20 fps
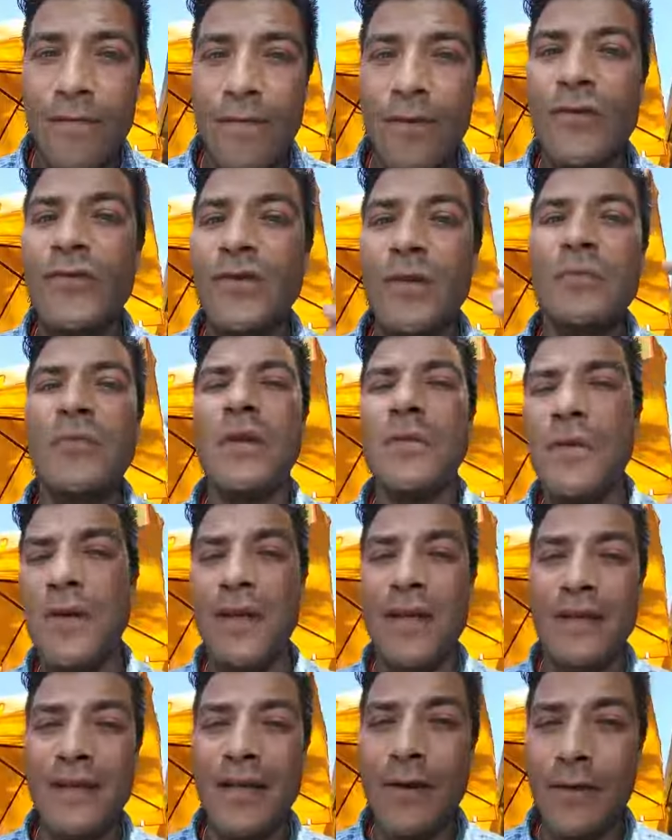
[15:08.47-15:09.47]
you
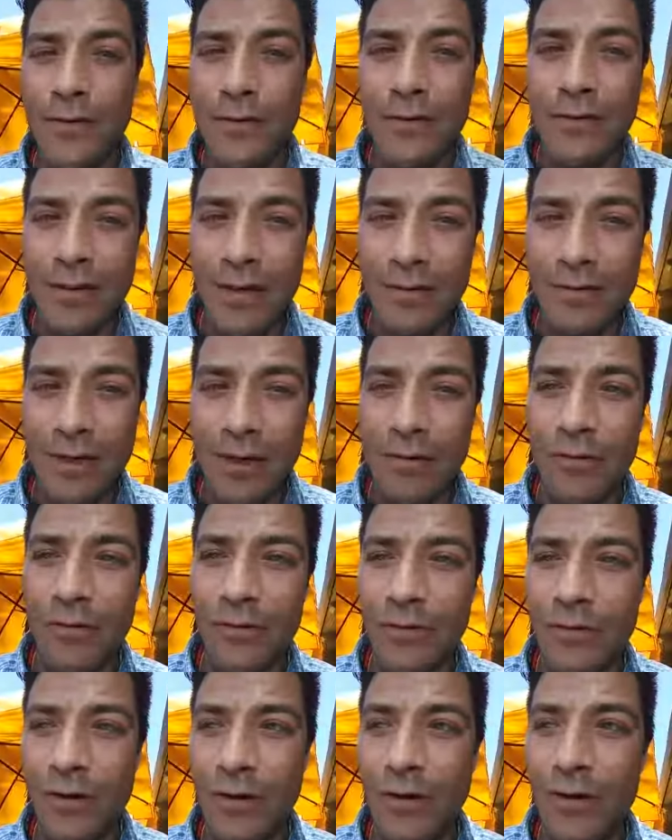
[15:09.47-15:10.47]
subliminally tell yourselves how
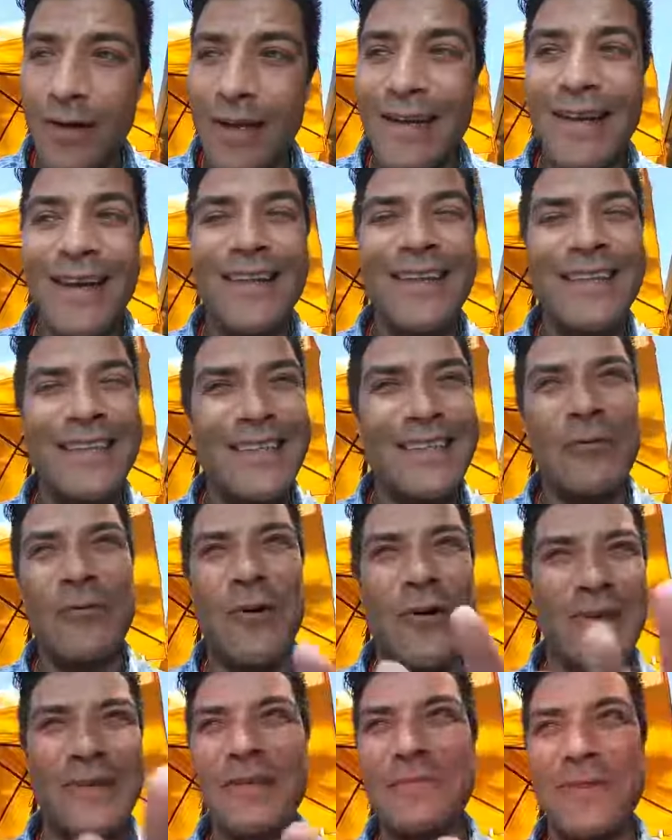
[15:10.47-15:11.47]
old you are. Now this is
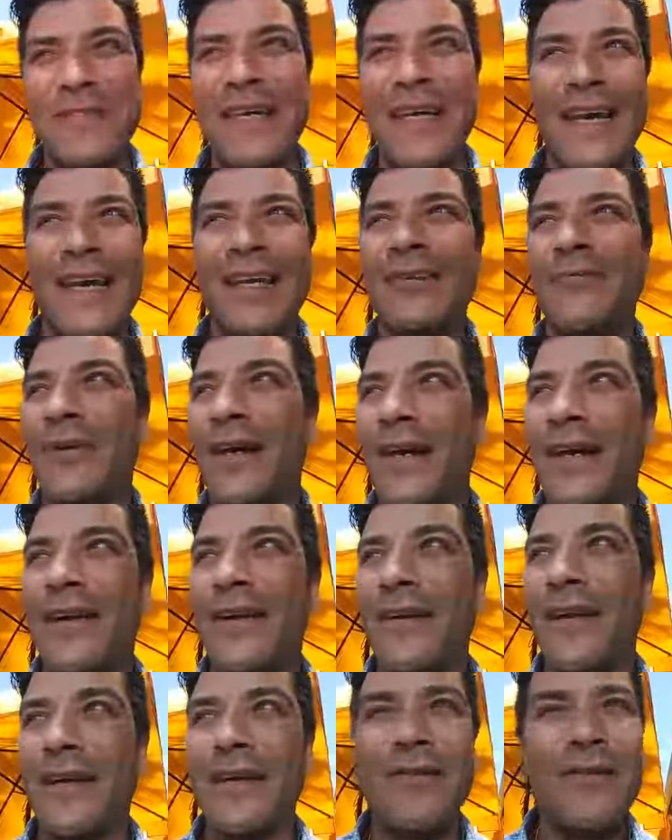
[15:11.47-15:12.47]
quantum science right
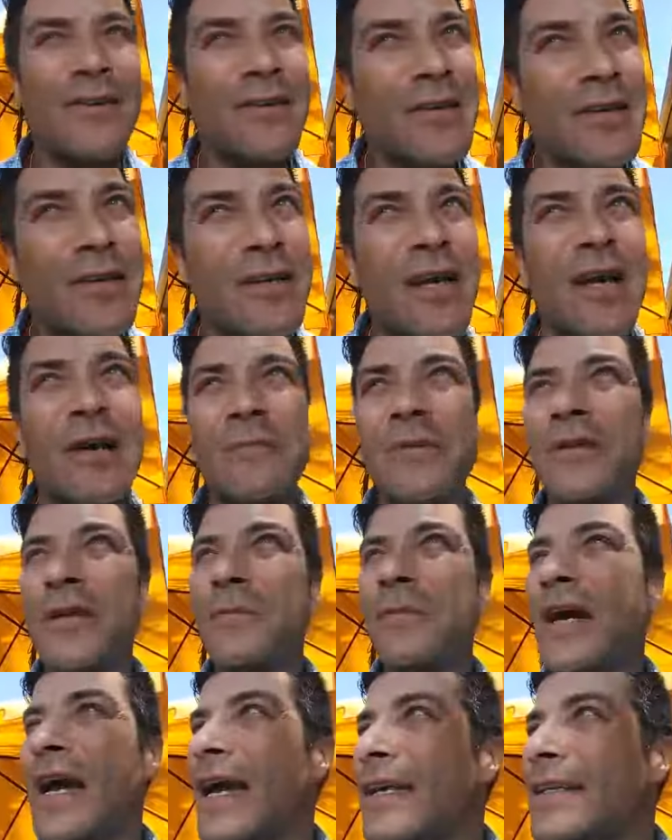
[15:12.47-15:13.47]
here. Like you can look it up. Look
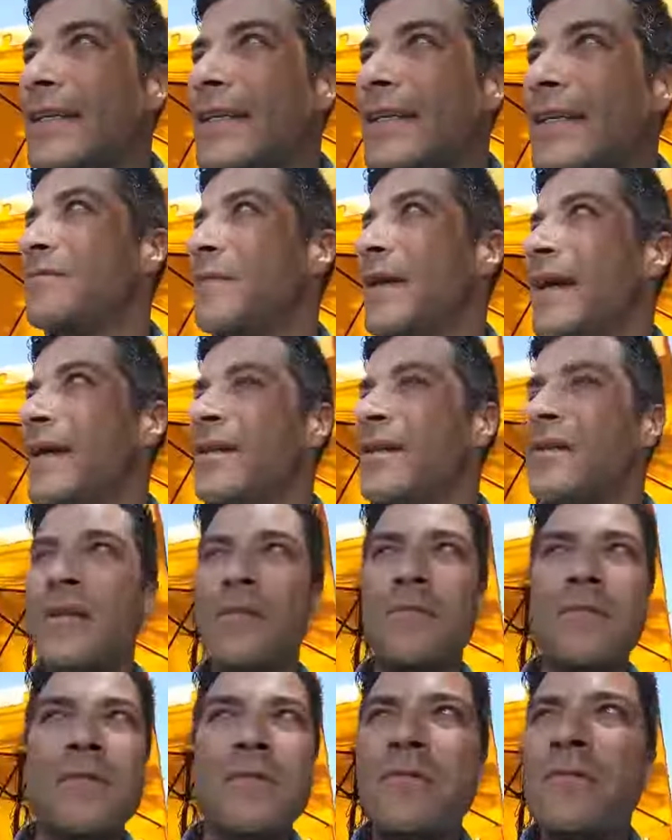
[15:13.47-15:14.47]
up Gaia stuff, man. Look
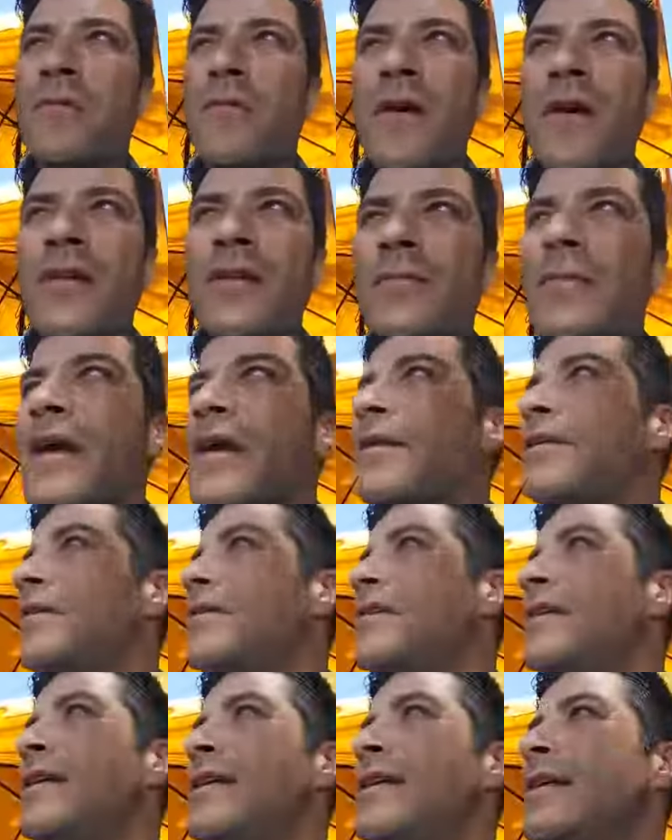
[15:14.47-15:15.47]
up quantum
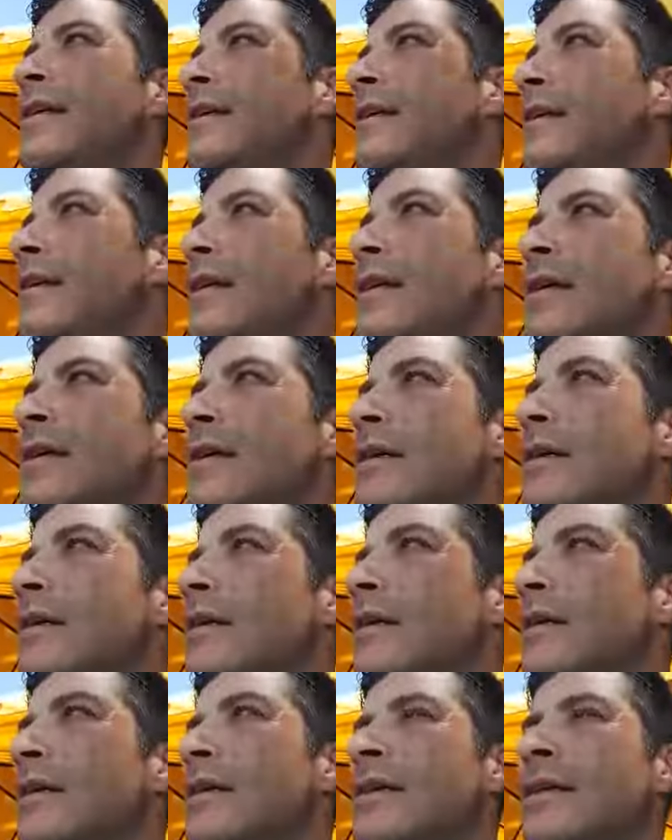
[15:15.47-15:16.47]
energy.
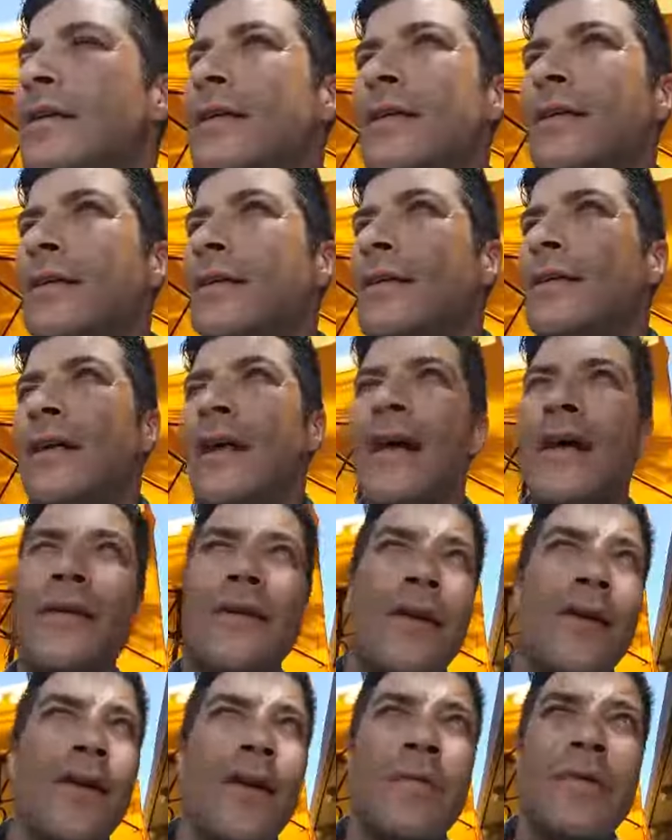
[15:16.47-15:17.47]
I
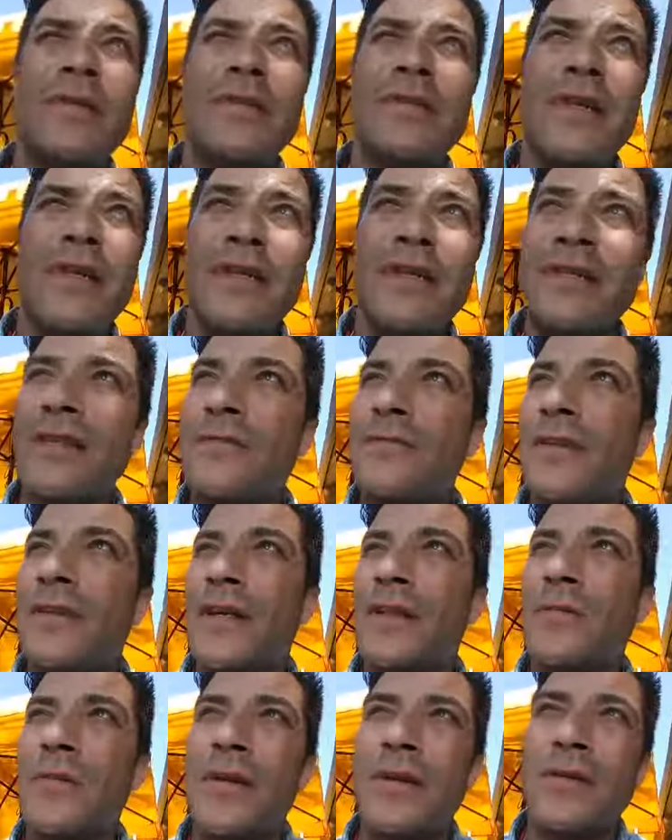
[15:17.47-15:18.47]
don't know. I've been studying this stuff for
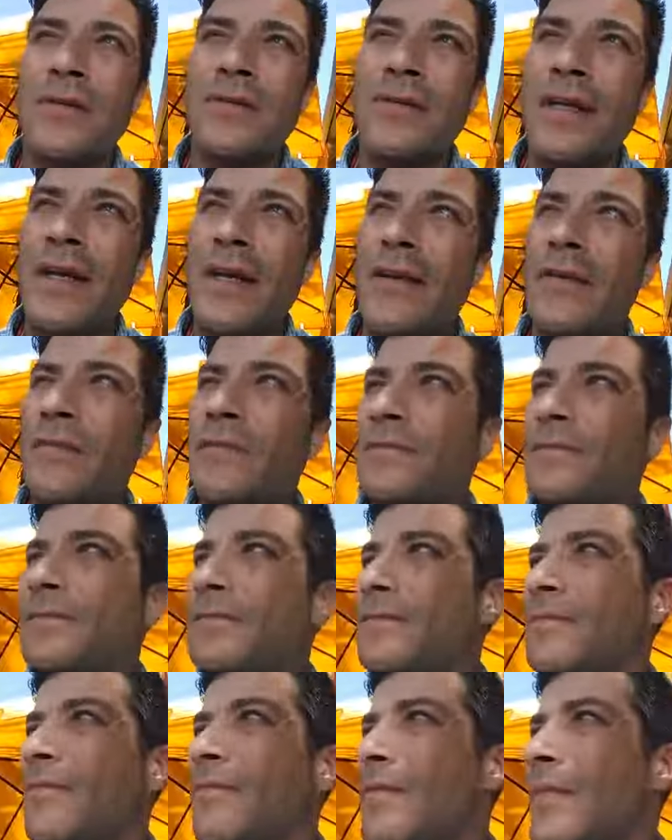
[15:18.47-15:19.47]
like three years now,
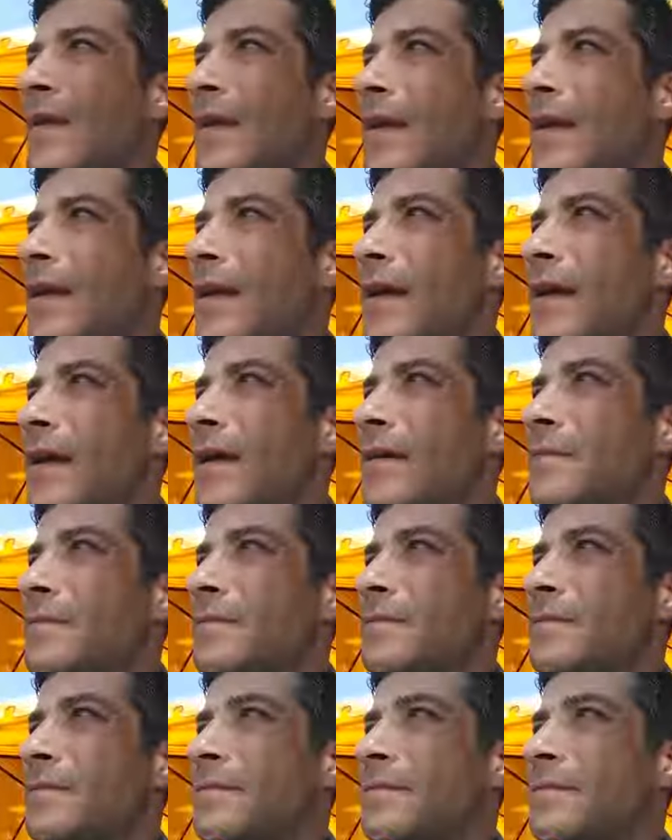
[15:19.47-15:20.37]
and uh,